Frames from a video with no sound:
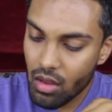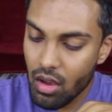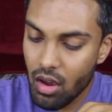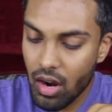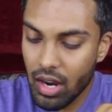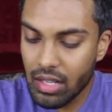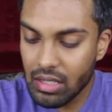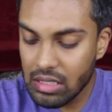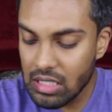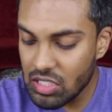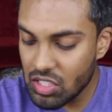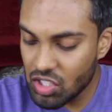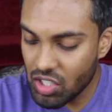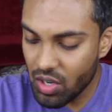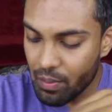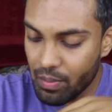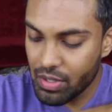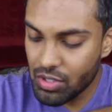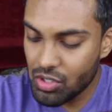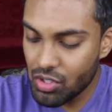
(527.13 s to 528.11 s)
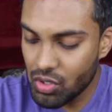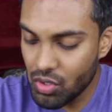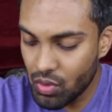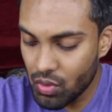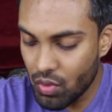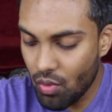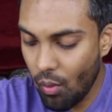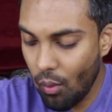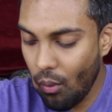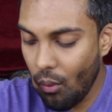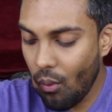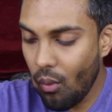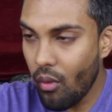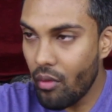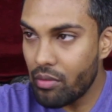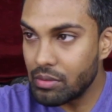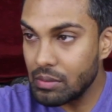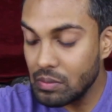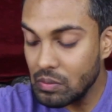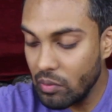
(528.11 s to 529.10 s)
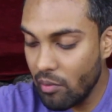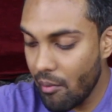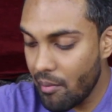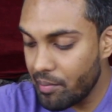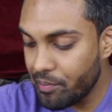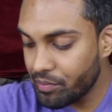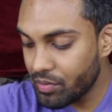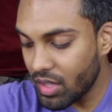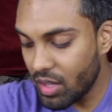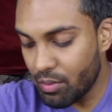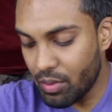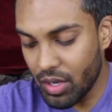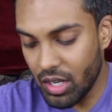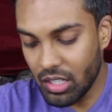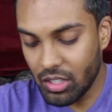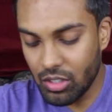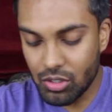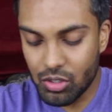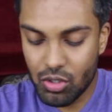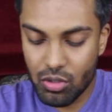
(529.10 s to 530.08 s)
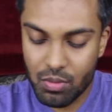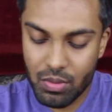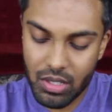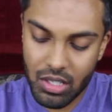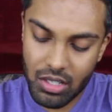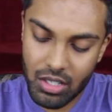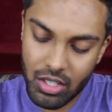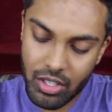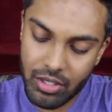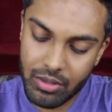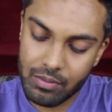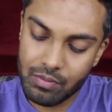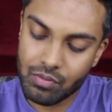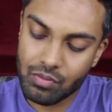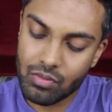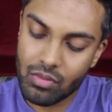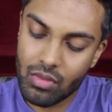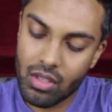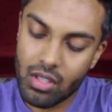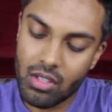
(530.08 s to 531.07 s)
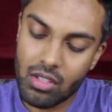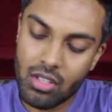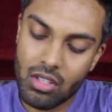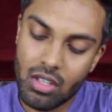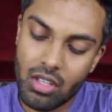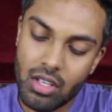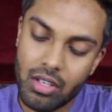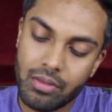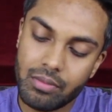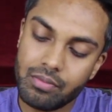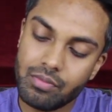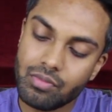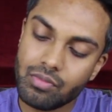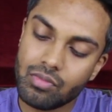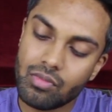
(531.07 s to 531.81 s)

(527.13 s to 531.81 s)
Alright, let's jump into... I put a little toothpick in here to the